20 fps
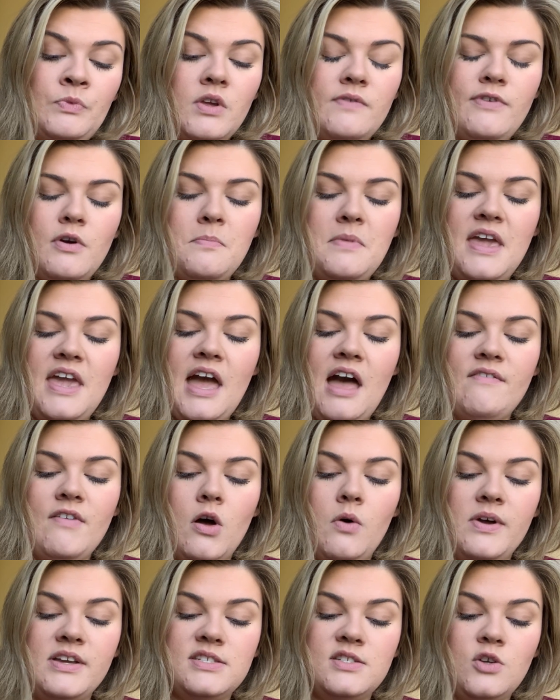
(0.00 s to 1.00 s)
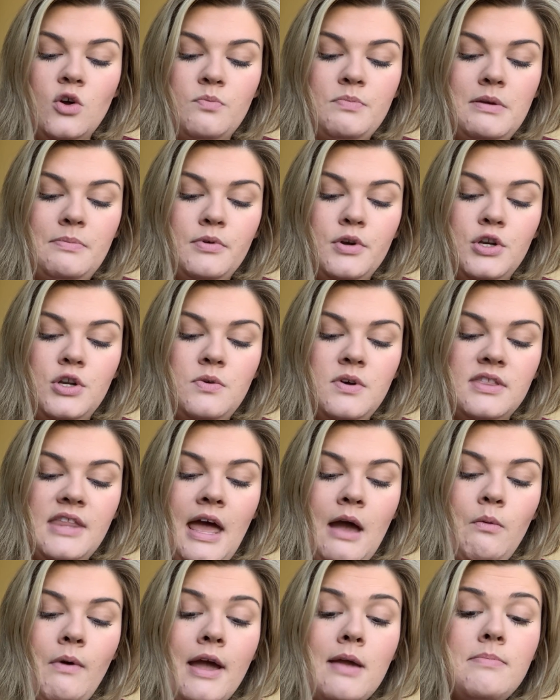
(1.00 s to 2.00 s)
For me, I've always told people to do it
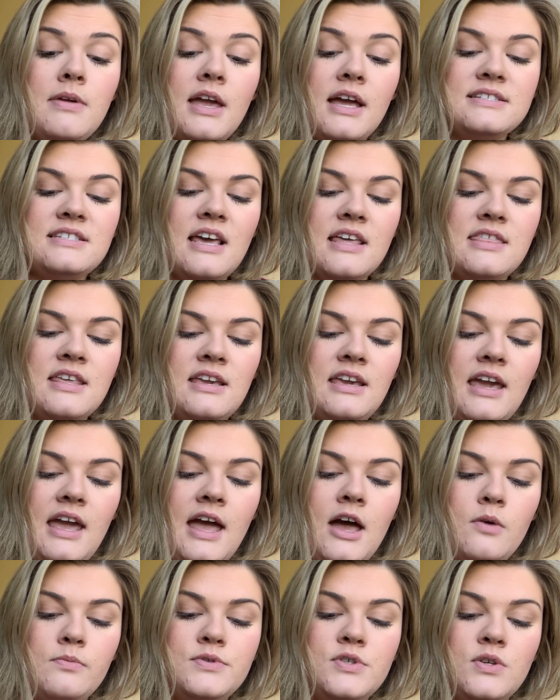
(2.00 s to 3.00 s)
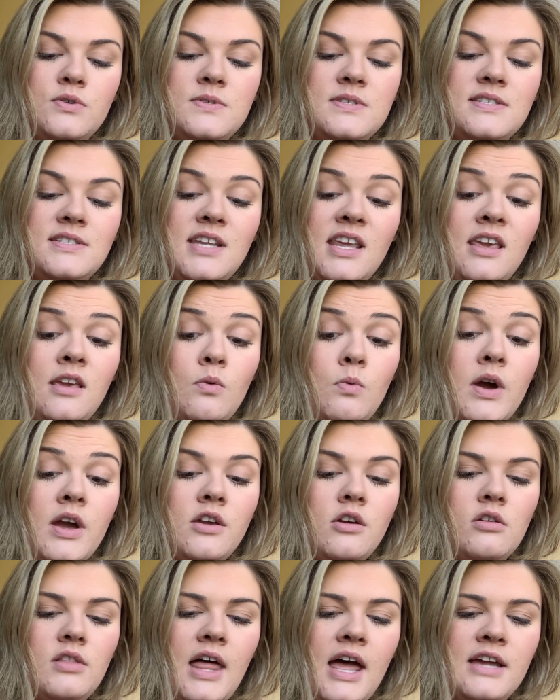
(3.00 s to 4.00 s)
that way because I think it helps you see where
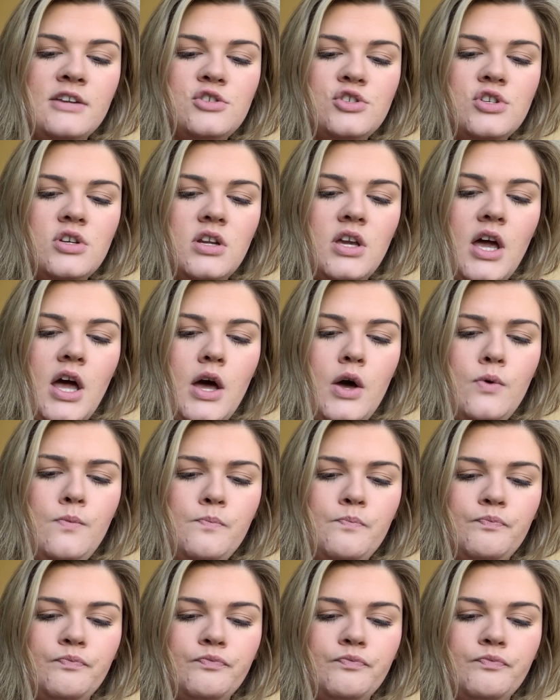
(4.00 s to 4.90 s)
your line should go,